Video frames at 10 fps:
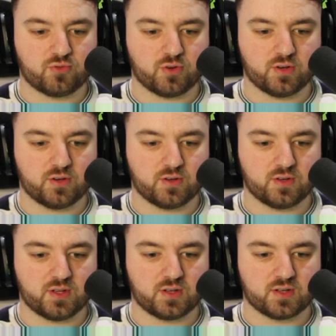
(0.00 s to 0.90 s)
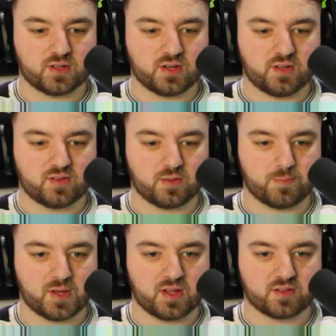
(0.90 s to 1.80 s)
running at a nice
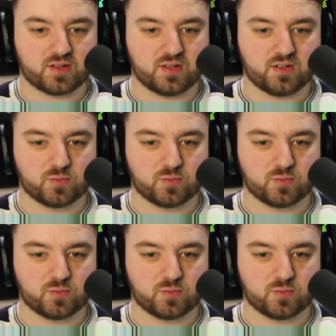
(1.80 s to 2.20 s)
capacity as